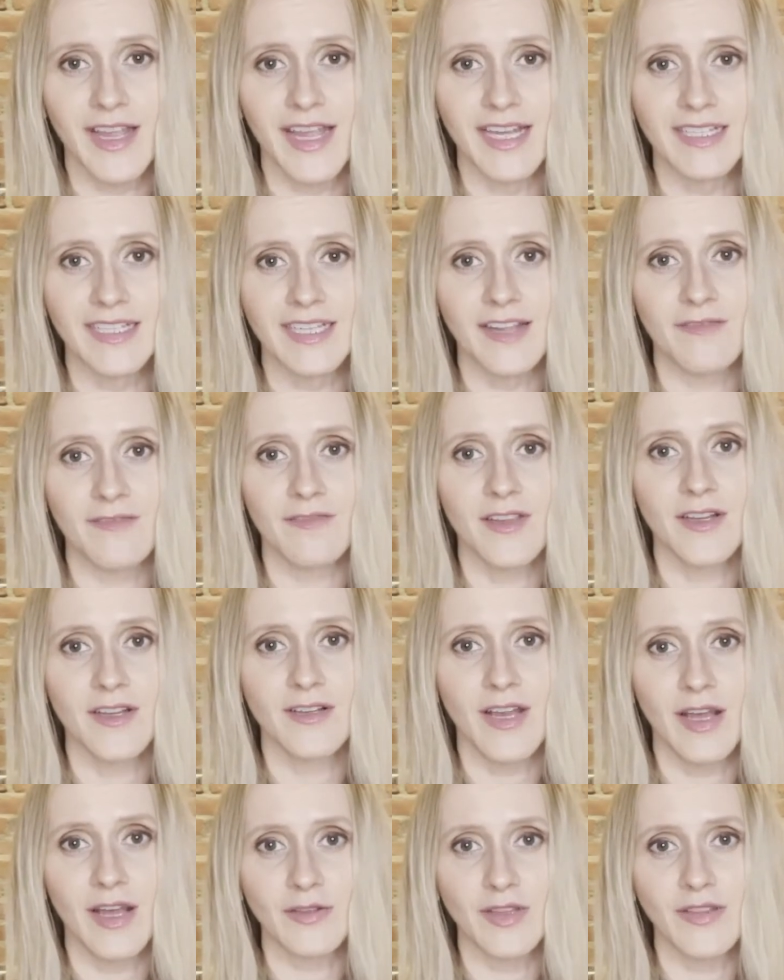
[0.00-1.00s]
and I
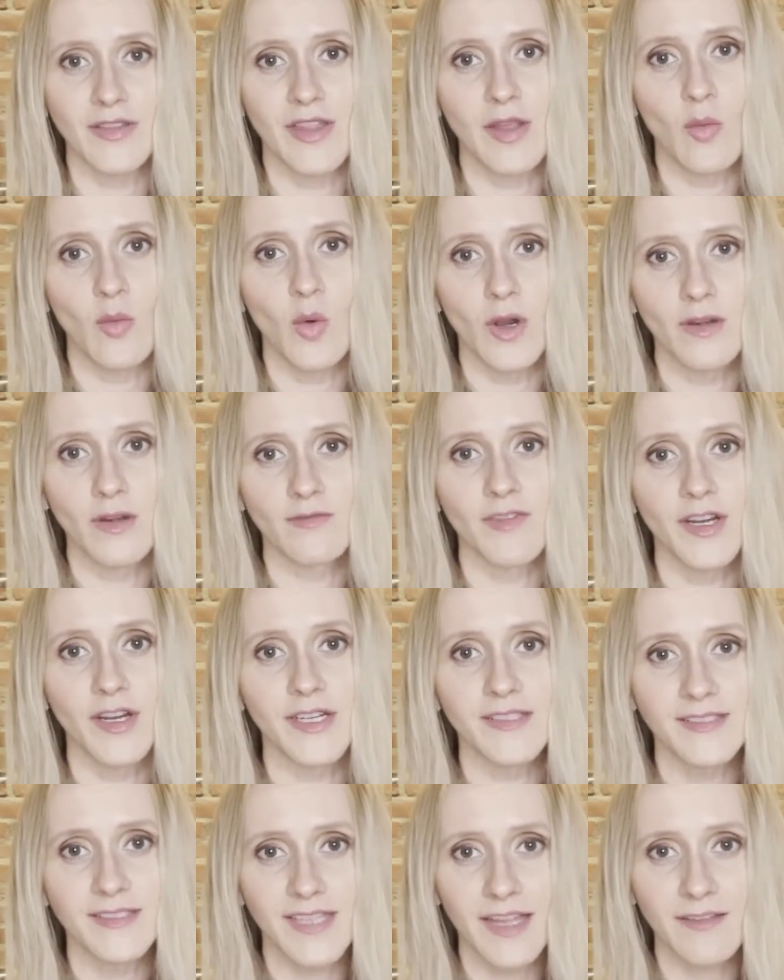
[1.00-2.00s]
figured out that they weren't
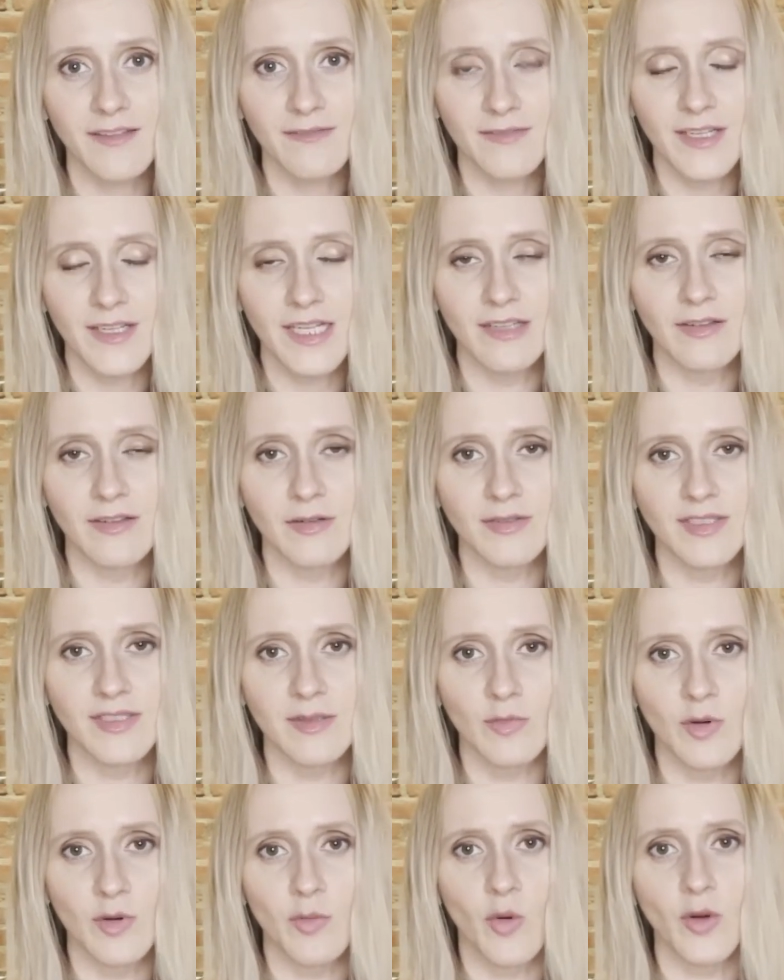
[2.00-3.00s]
very safe and there were
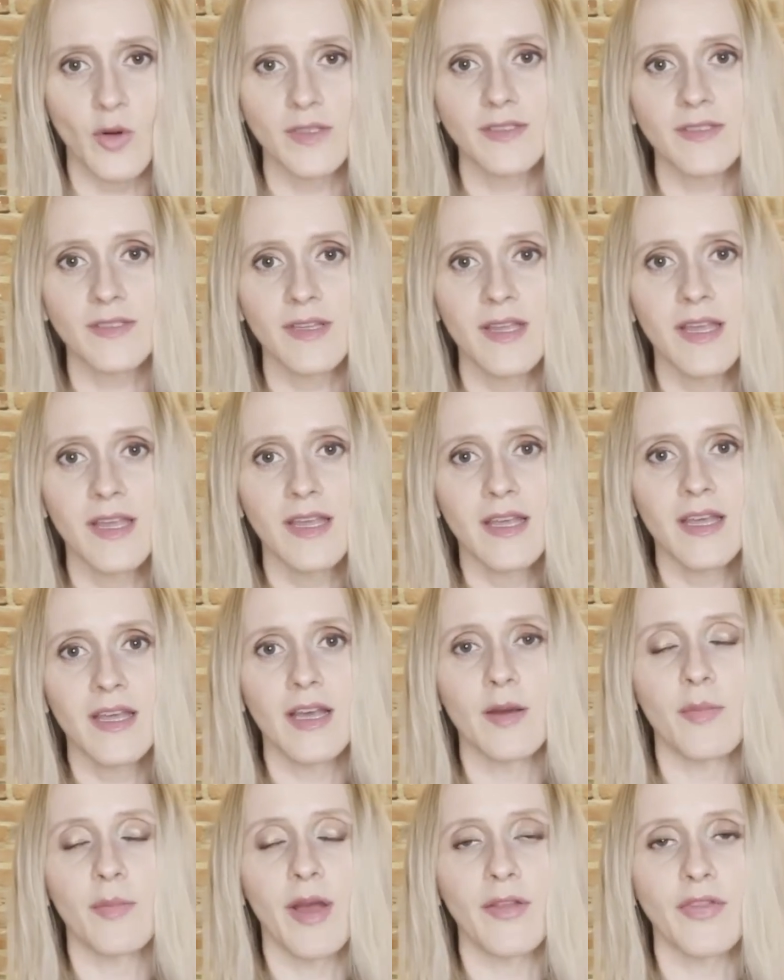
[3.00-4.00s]
some reports
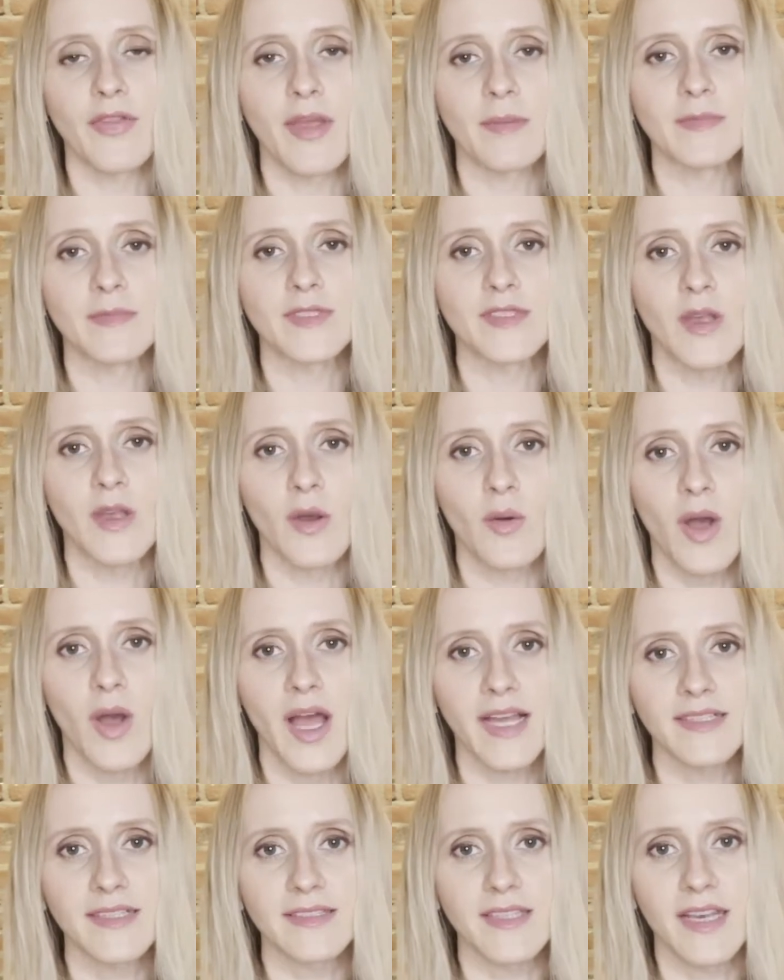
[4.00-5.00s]
about them. So
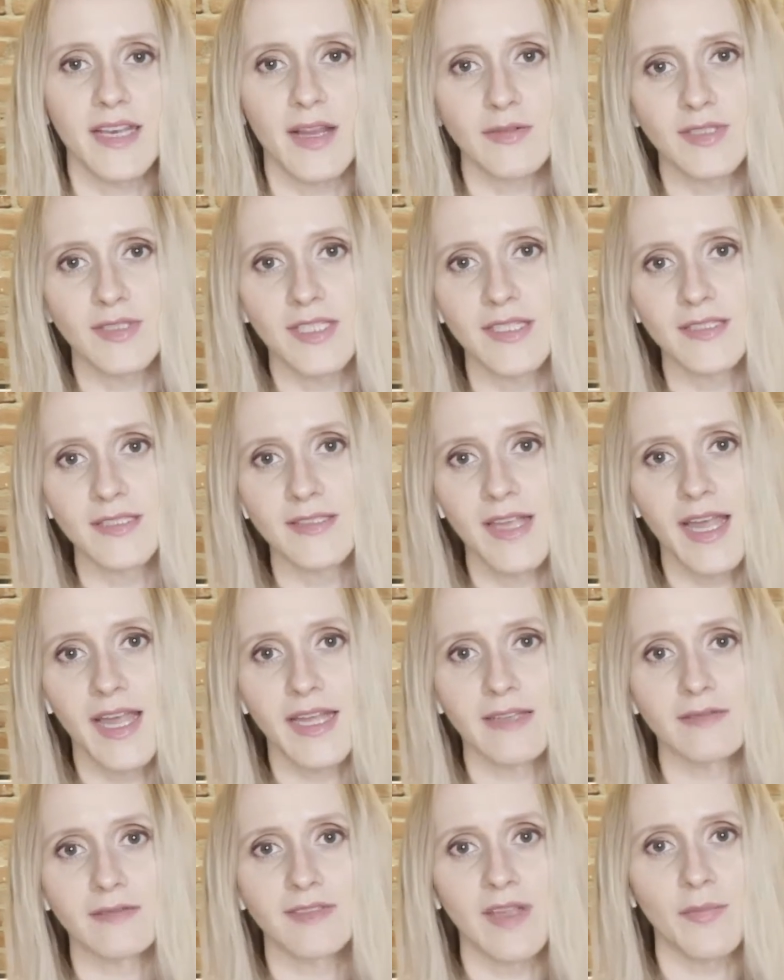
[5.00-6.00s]
I set out to
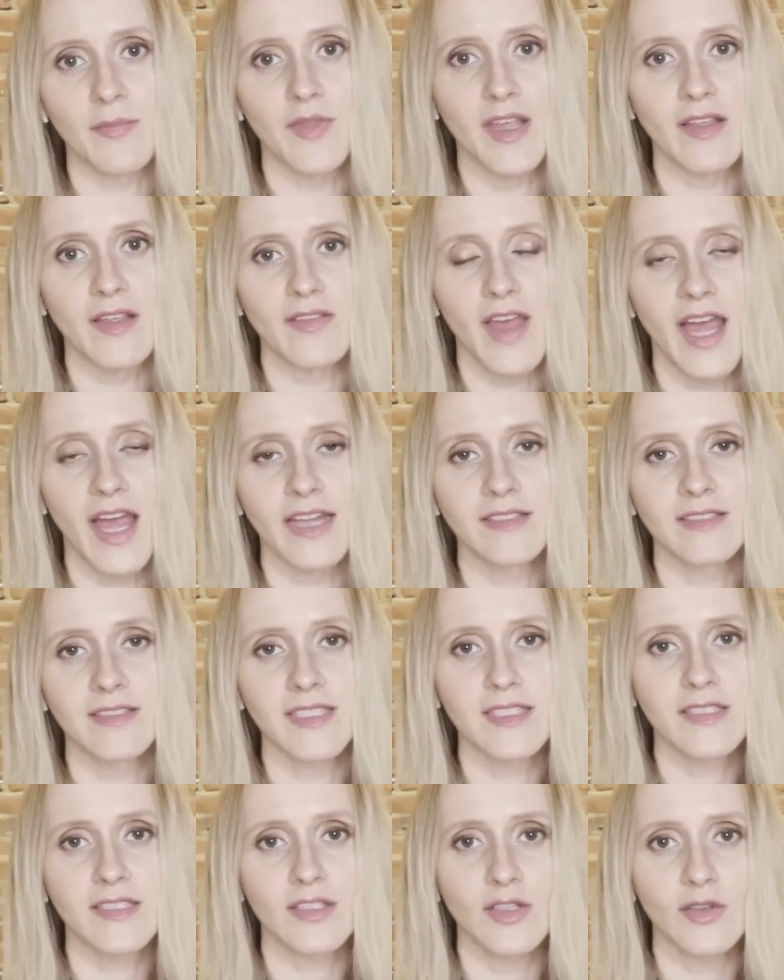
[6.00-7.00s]
design something that
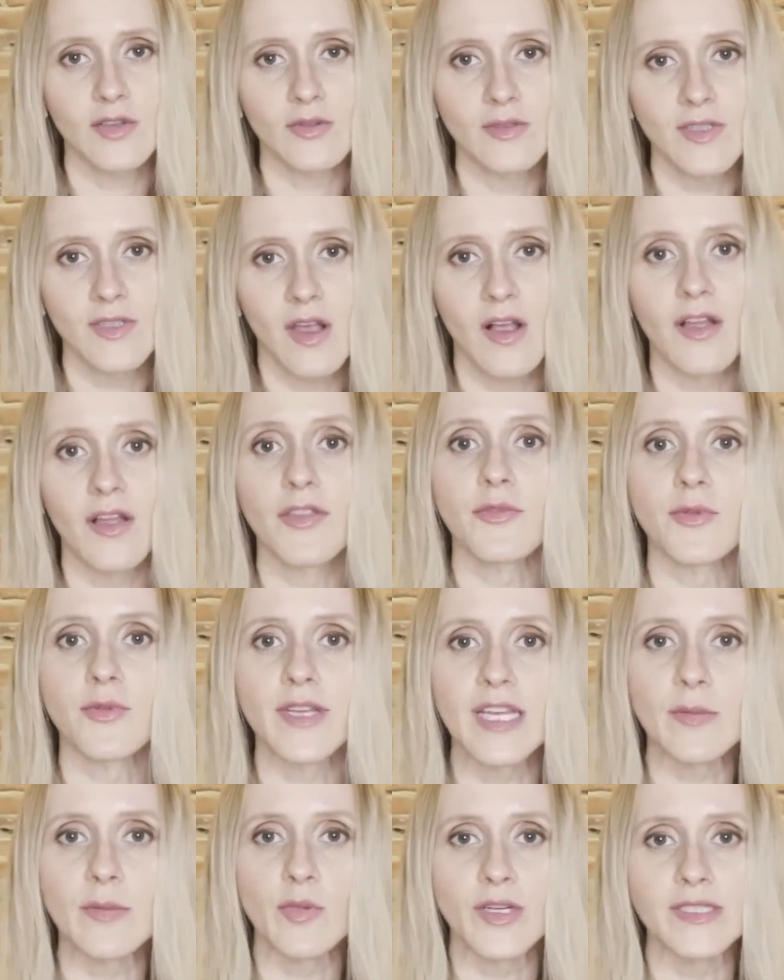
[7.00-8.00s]
didn't use all
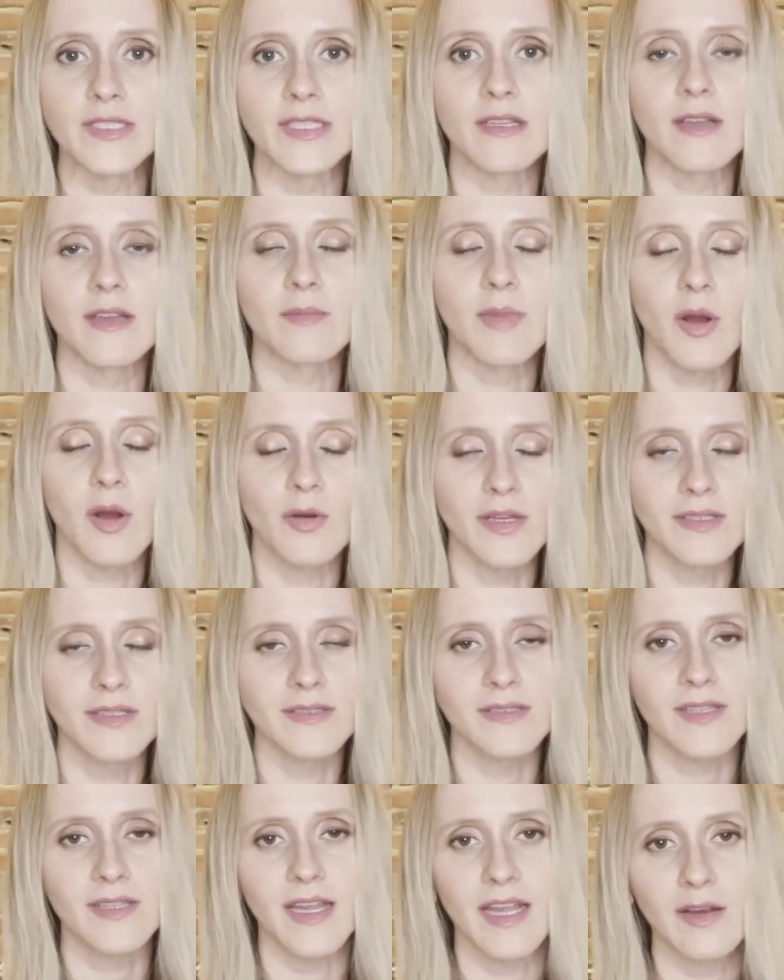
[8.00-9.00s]
3D printed
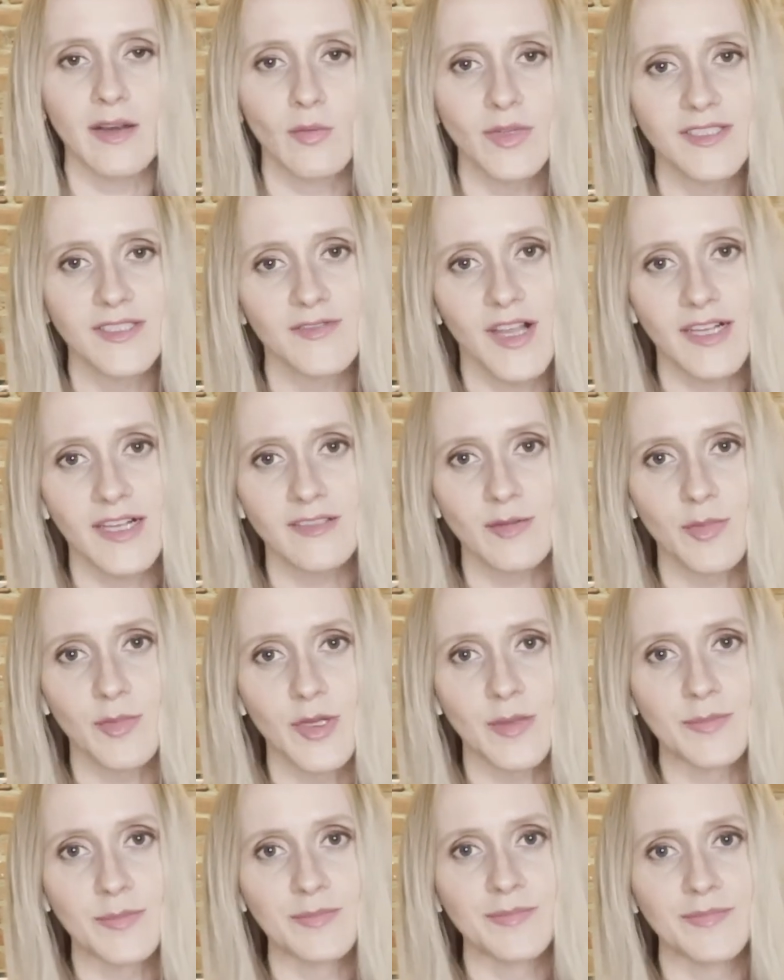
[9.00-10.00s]
components and was
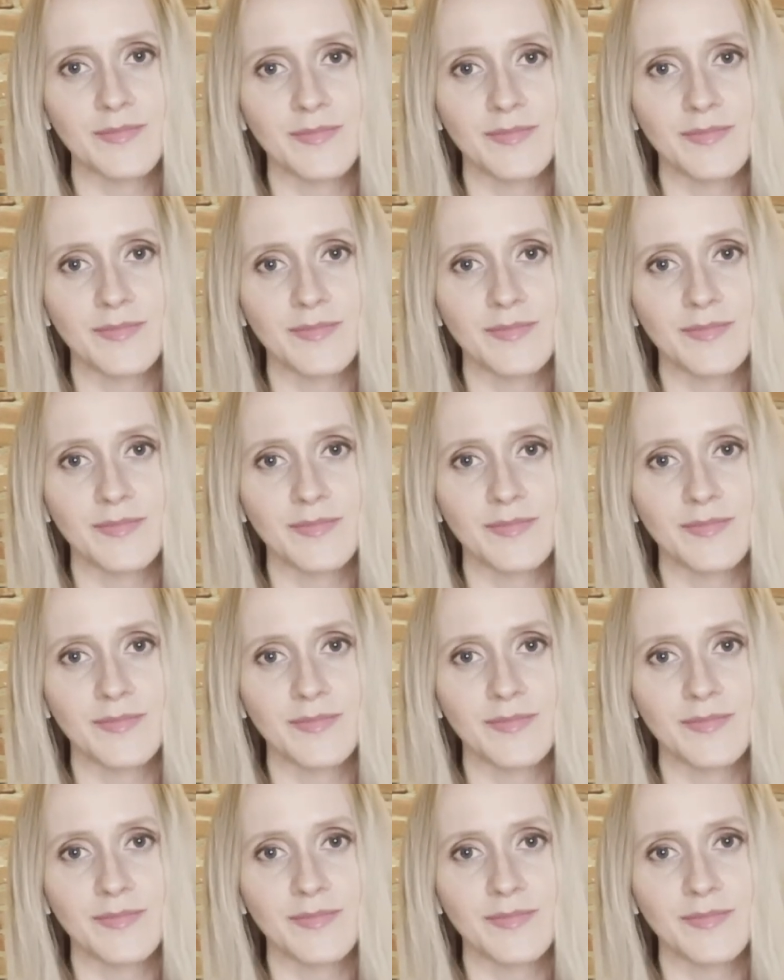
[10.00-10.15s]
flexible.